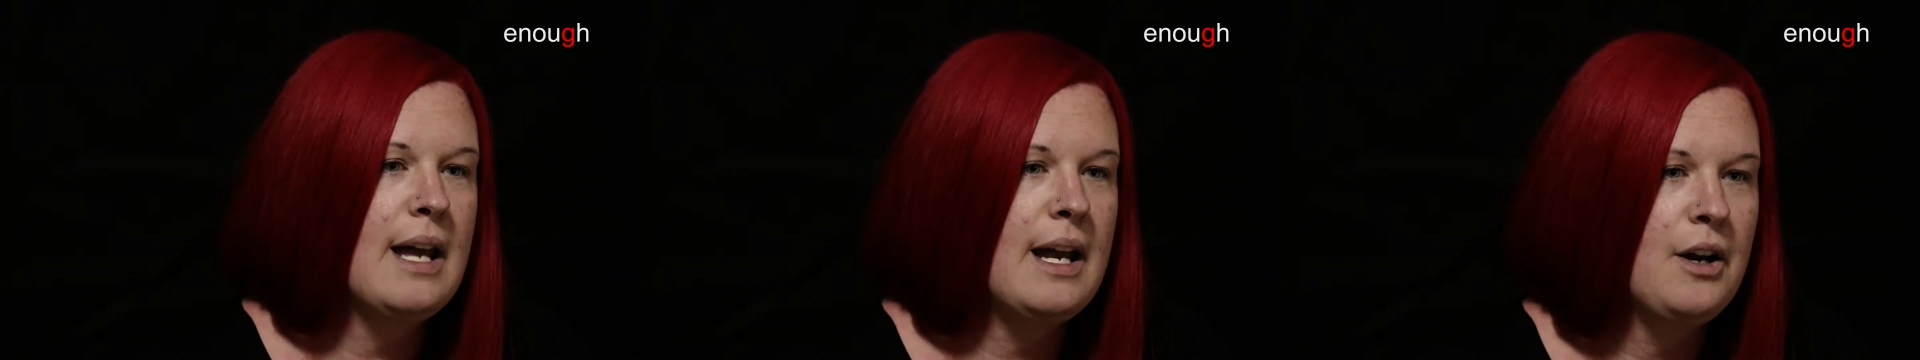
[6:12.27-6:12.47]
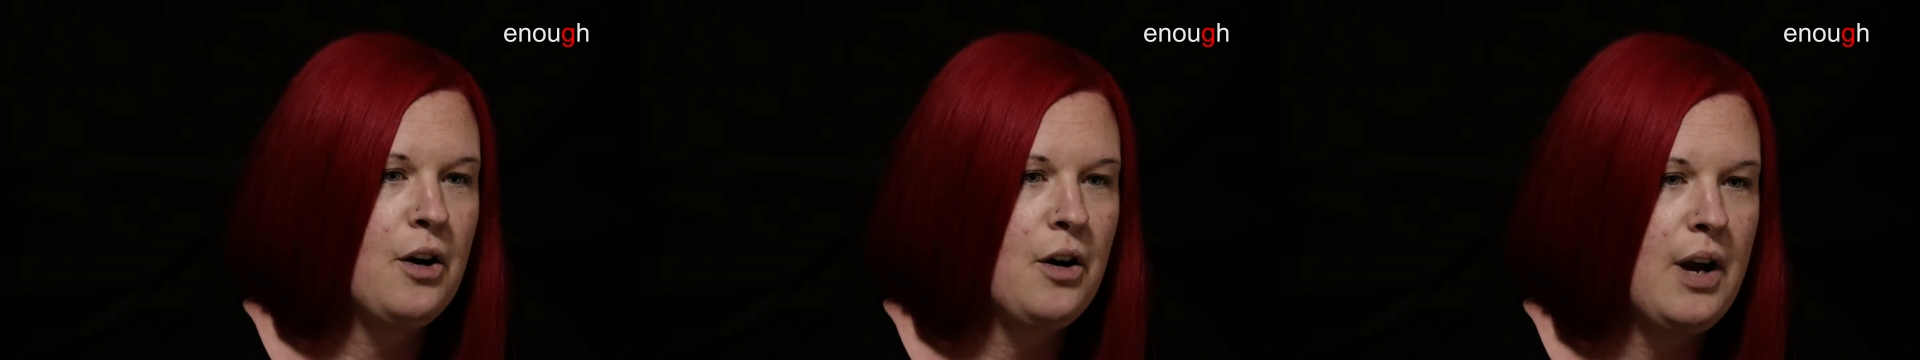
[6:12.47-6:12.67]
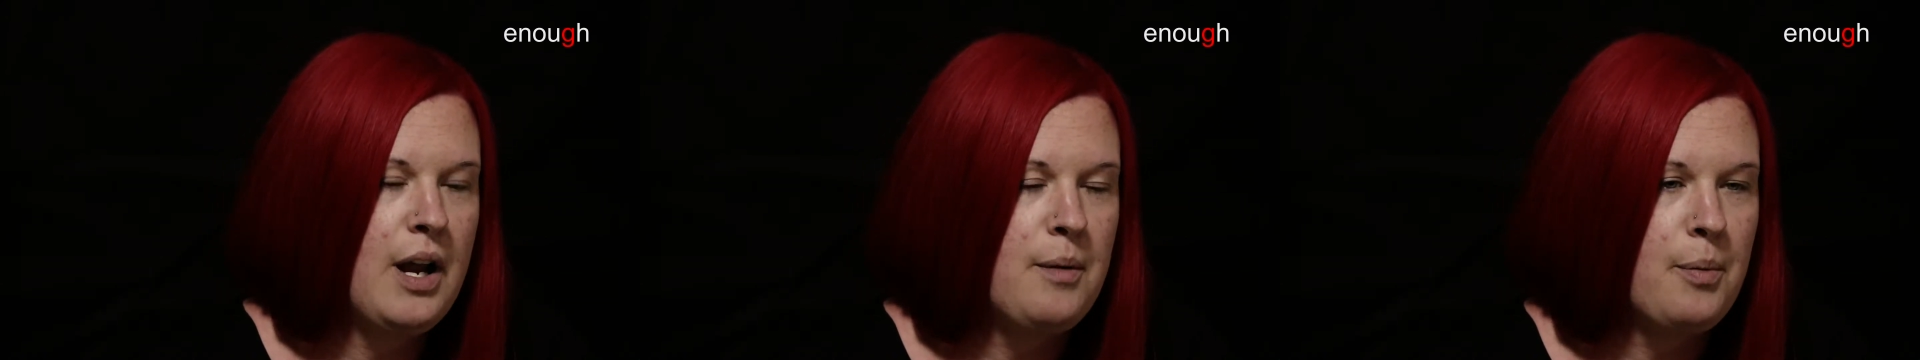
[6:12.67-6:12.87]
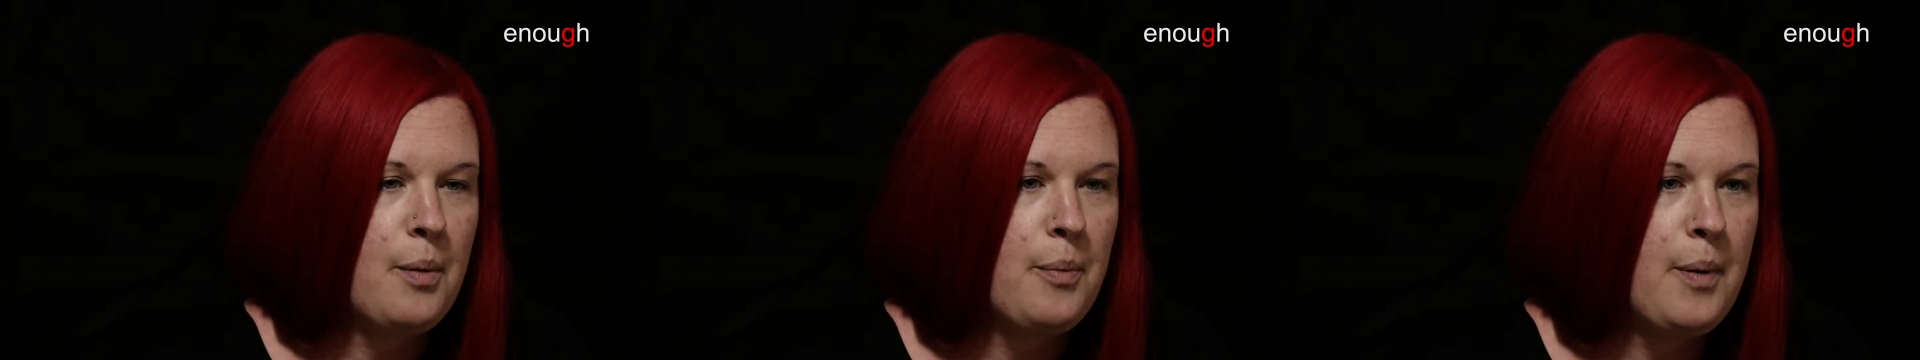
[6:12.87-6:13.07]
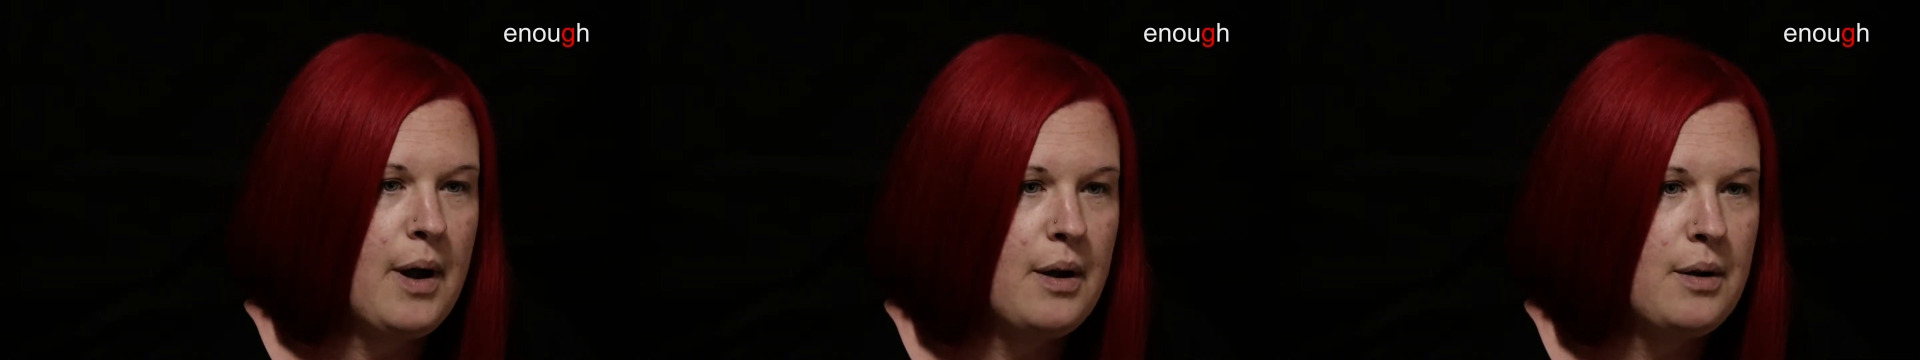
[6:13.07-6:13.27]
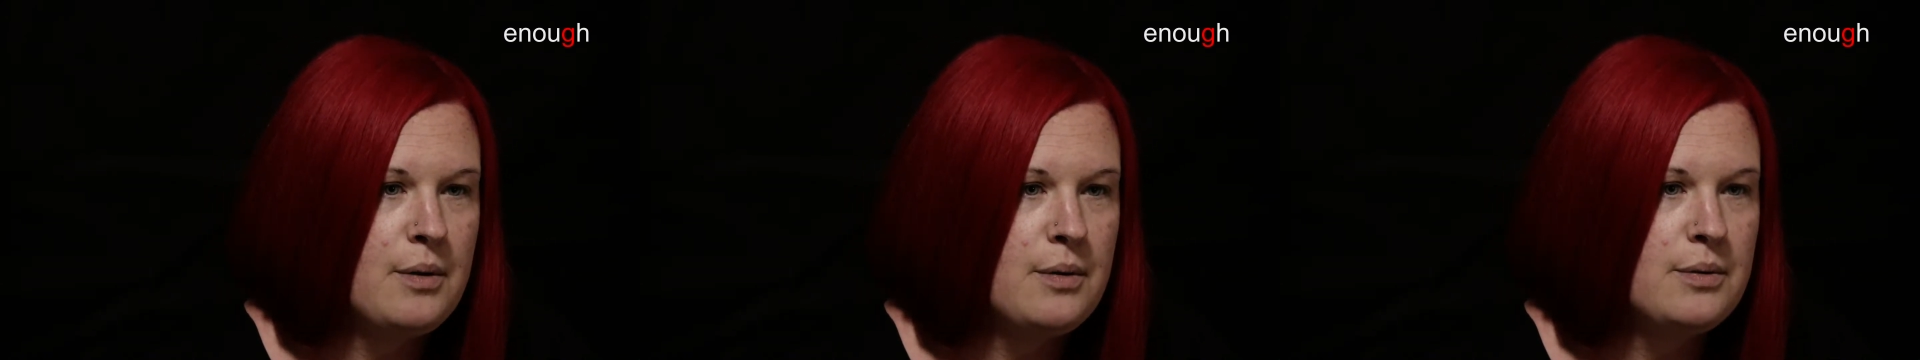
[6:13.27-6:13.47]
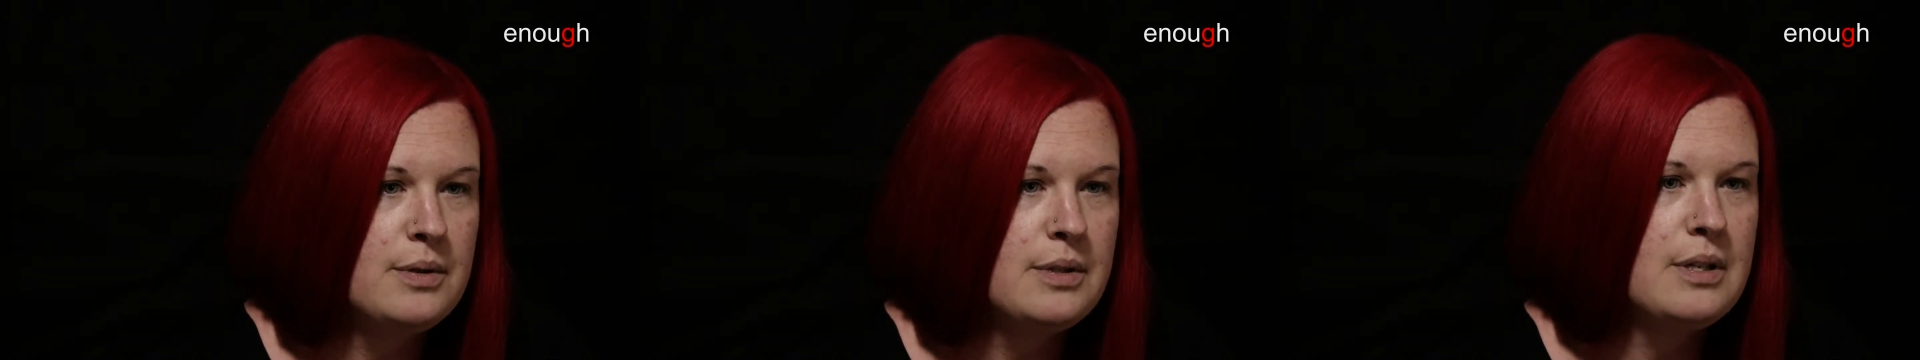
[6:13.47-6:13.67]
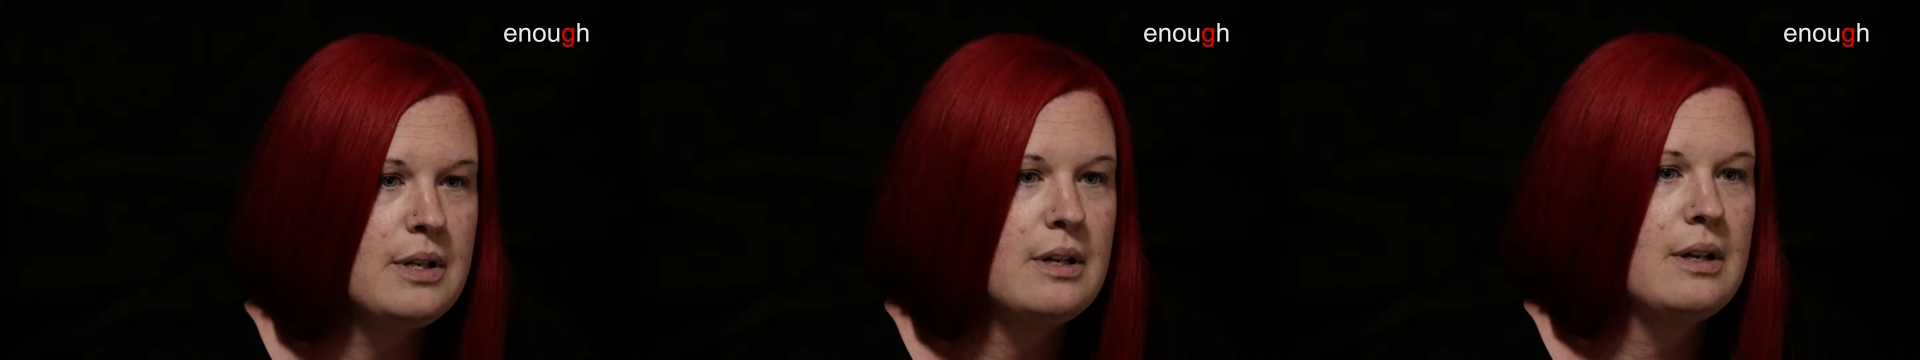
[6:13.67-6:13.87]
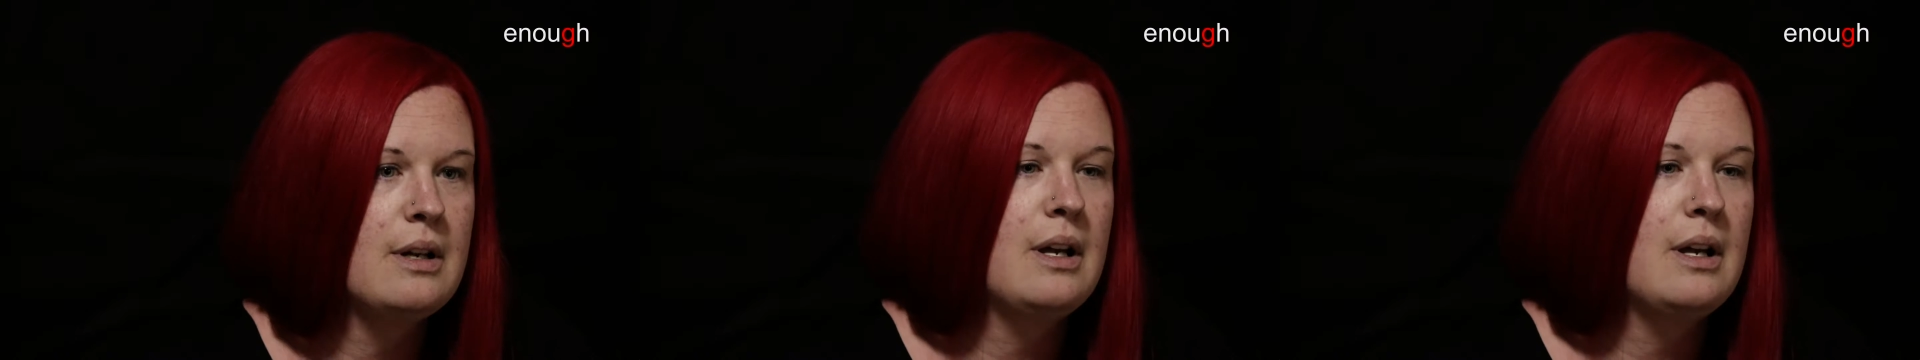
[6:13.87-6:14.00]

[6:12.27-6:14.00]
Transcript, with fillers: later, he proposed,